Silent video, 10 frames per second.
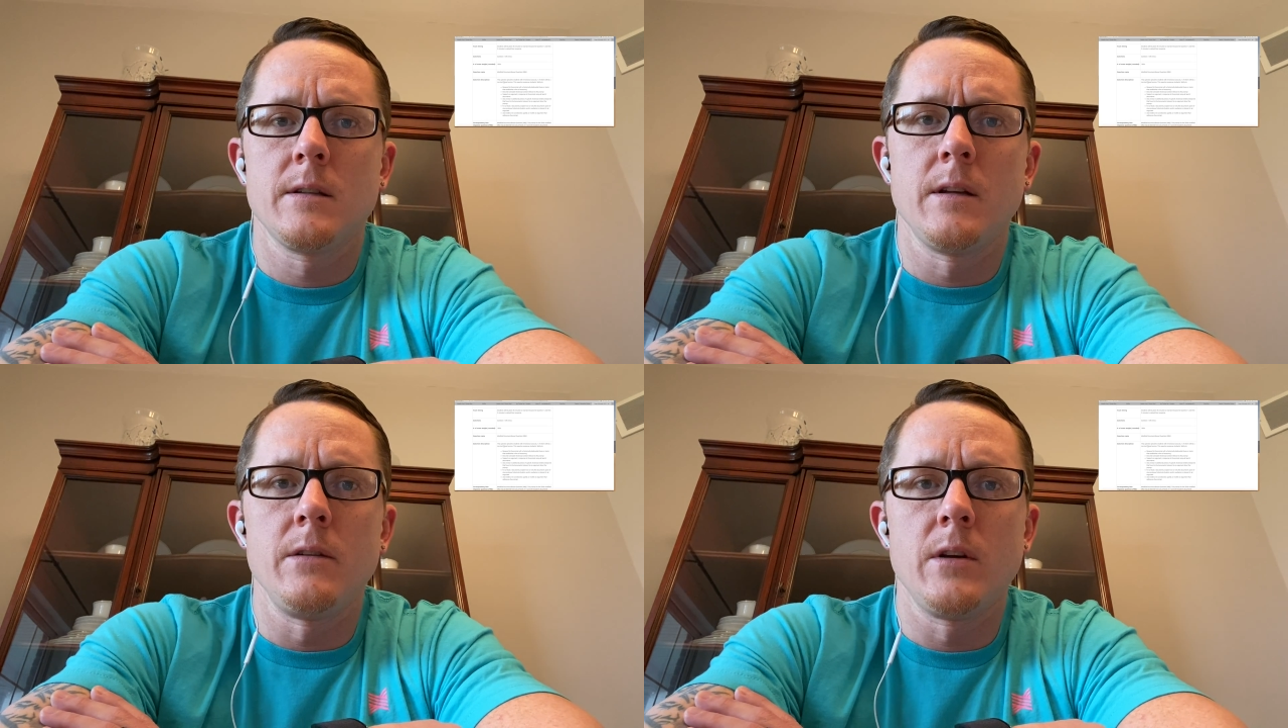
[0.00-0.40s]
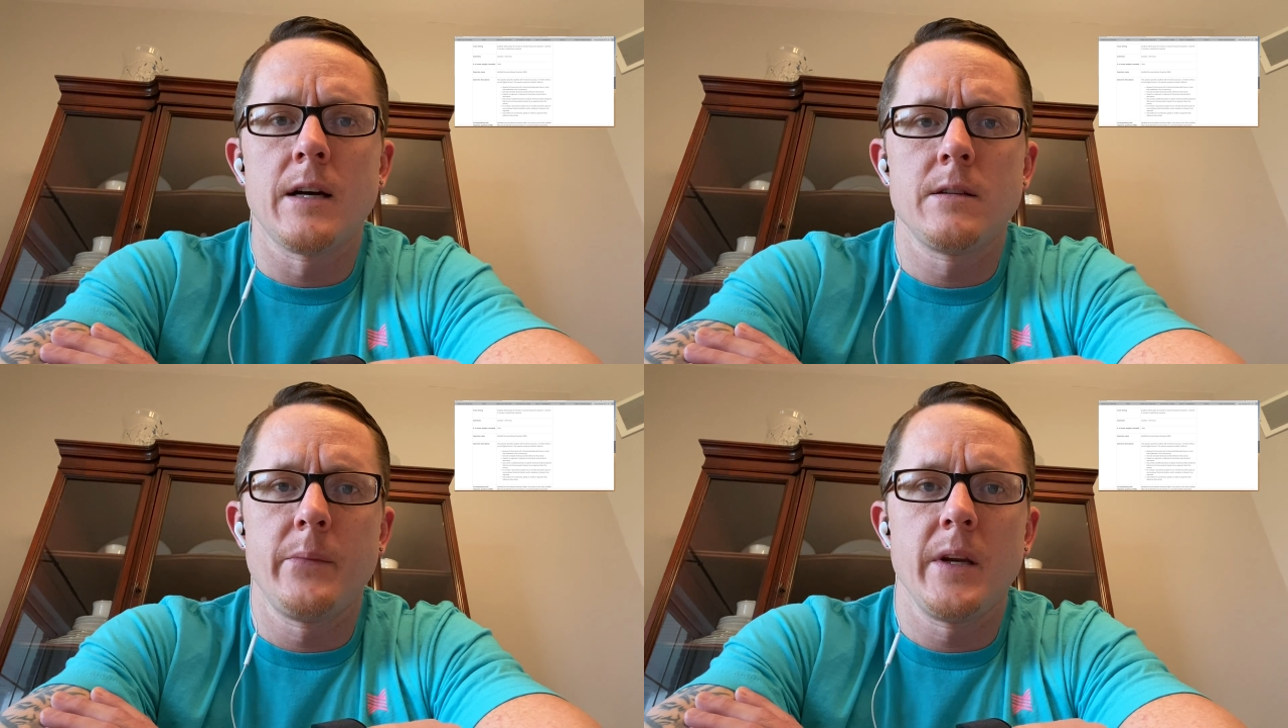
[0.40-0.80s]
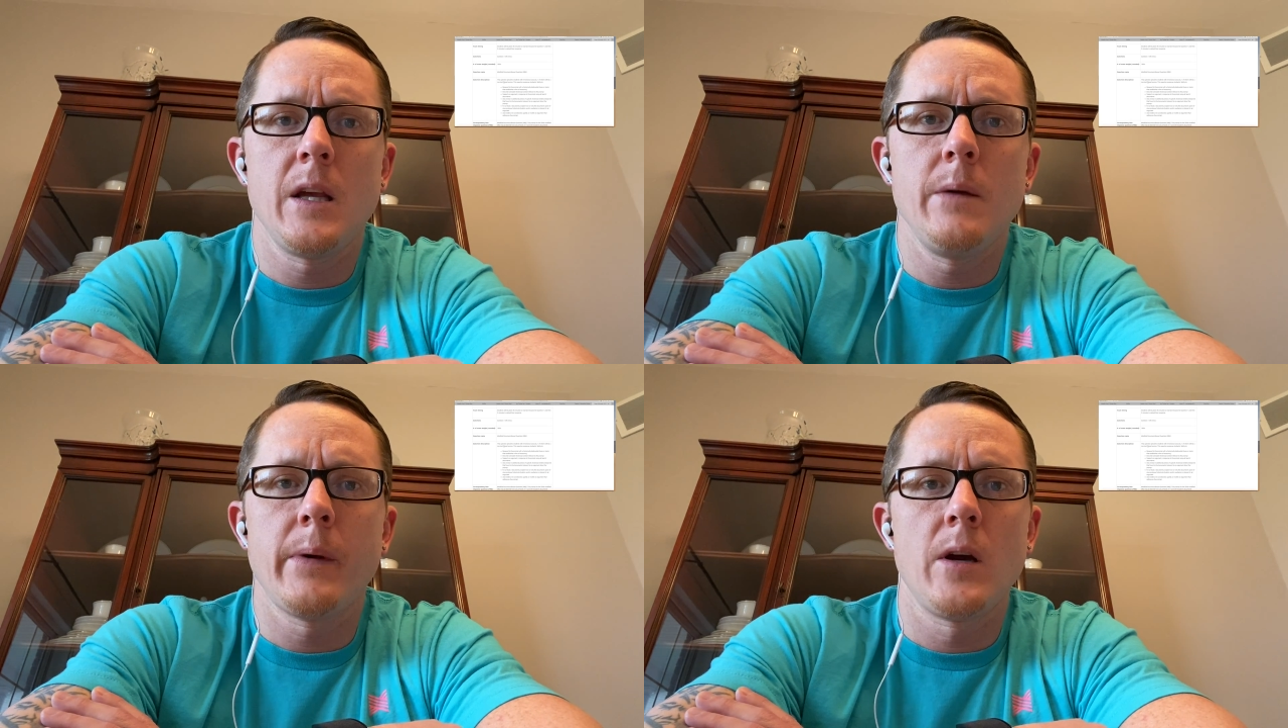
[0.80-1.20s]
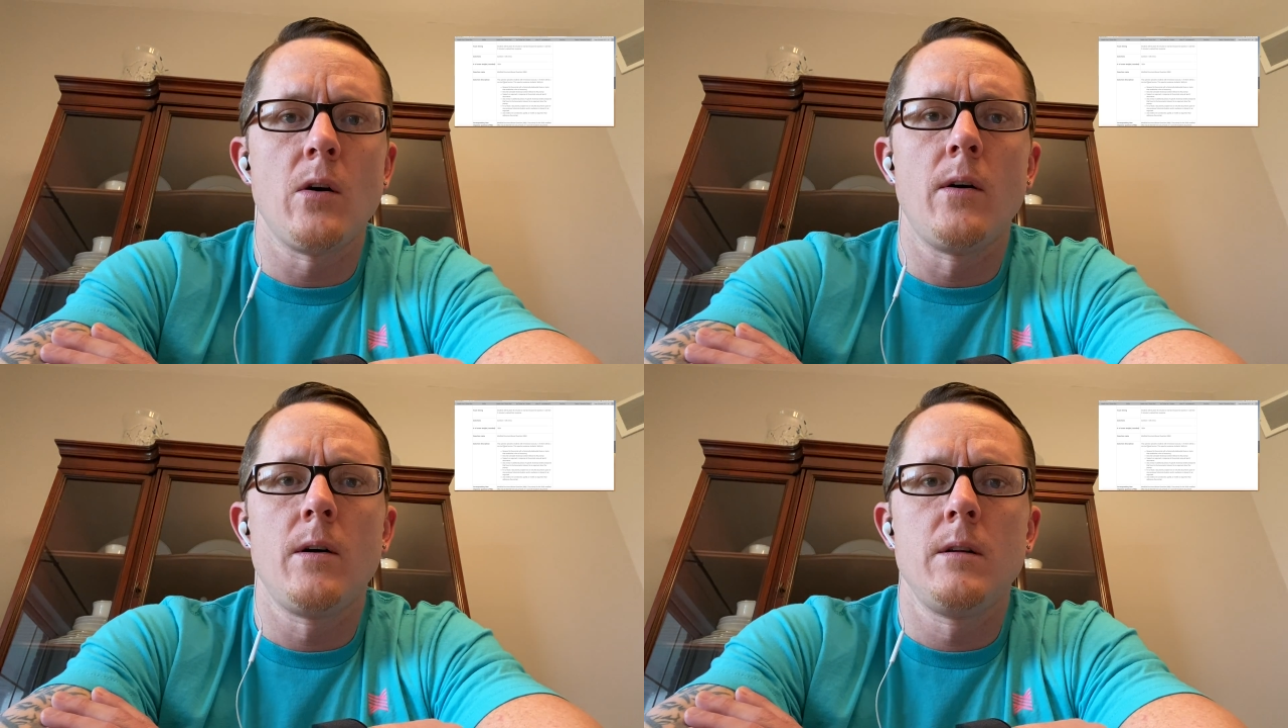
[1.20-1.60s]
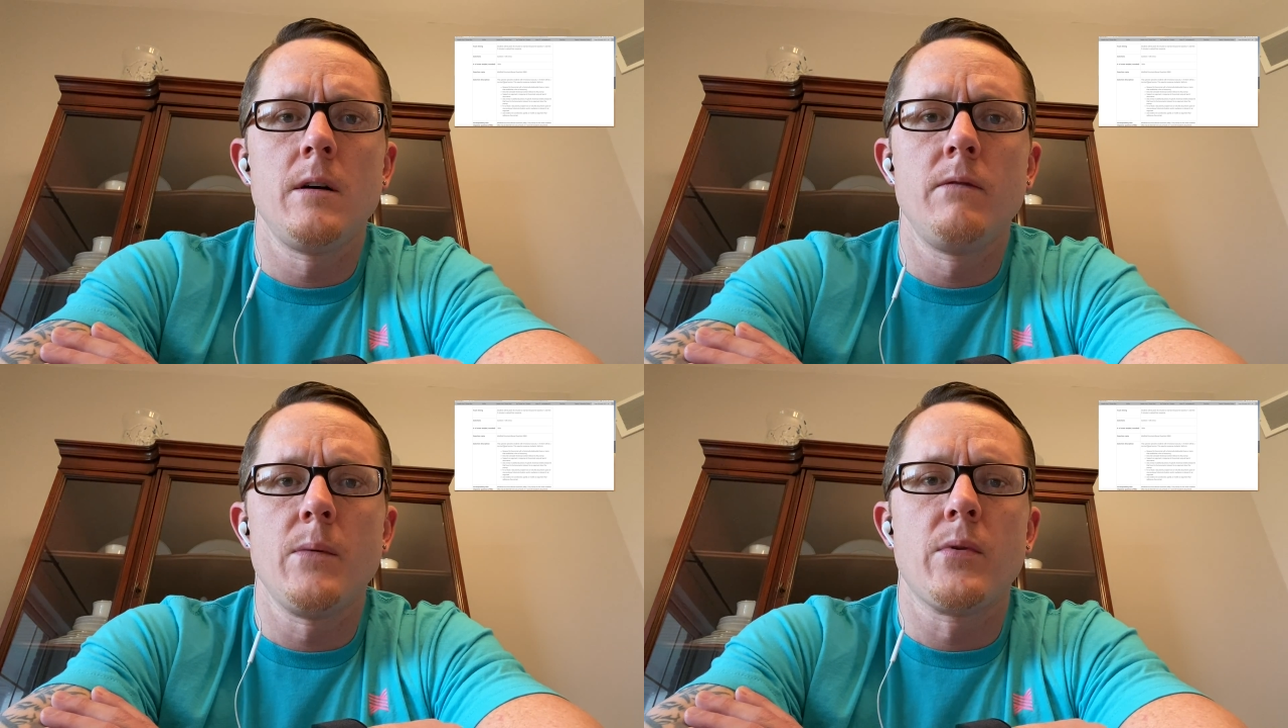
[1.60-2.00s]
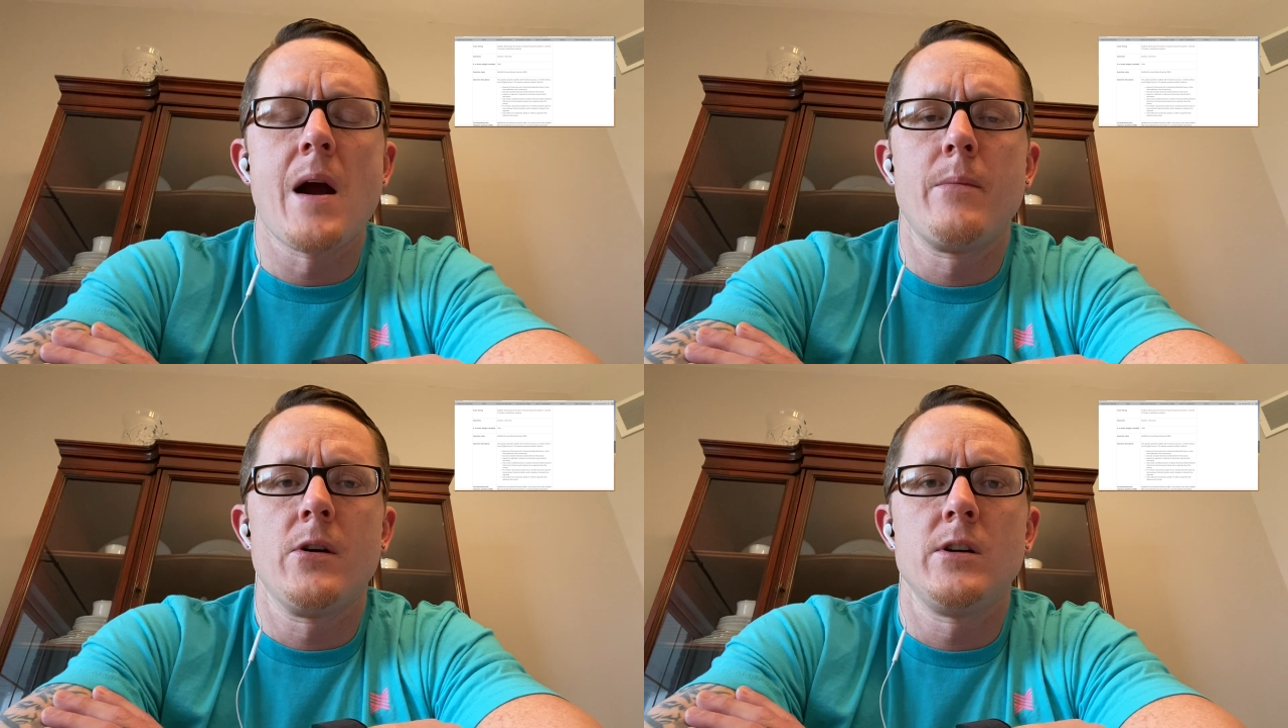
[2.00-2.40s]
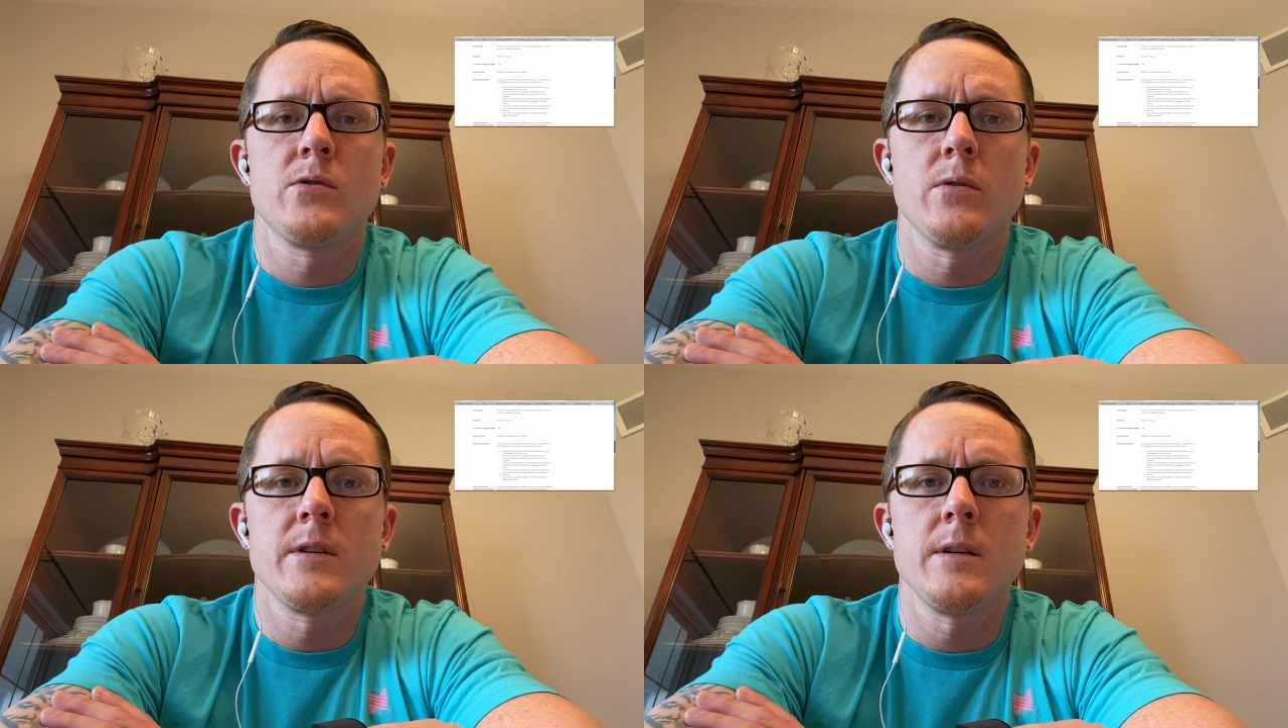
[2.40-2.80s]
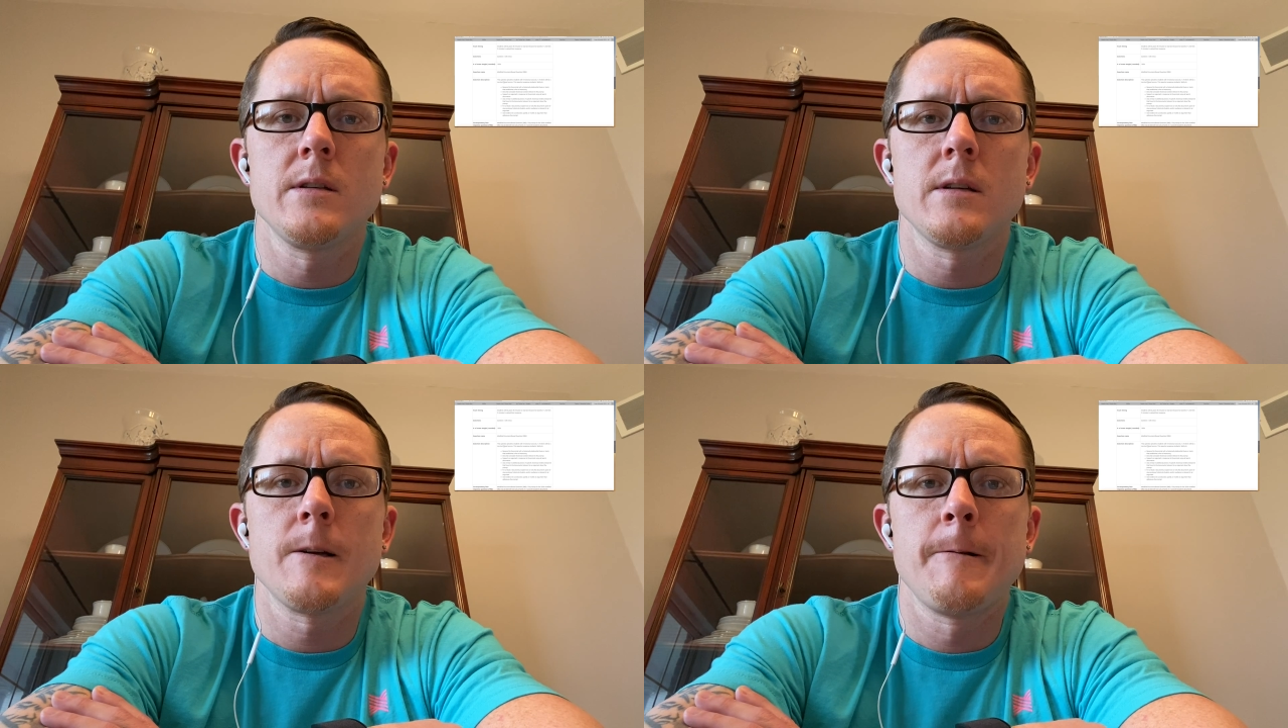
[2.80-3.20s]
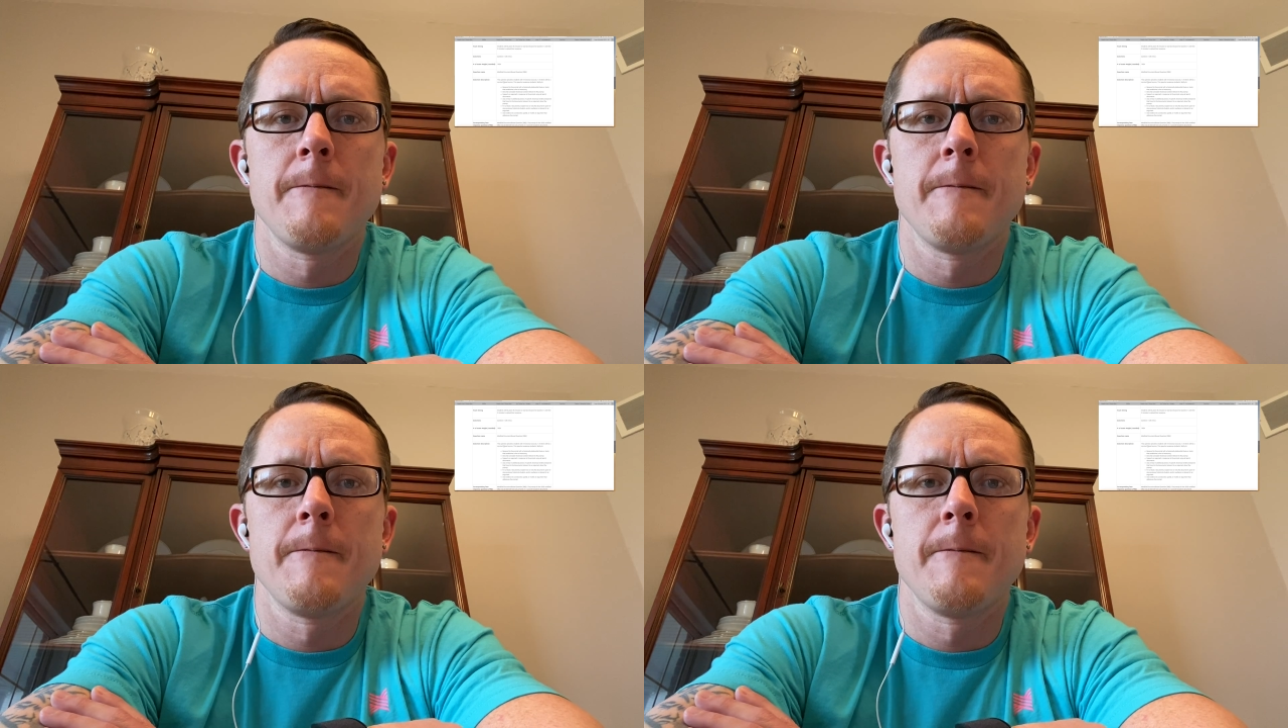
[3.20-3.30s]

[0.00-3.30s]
that you guys have been keeping all of the primary sources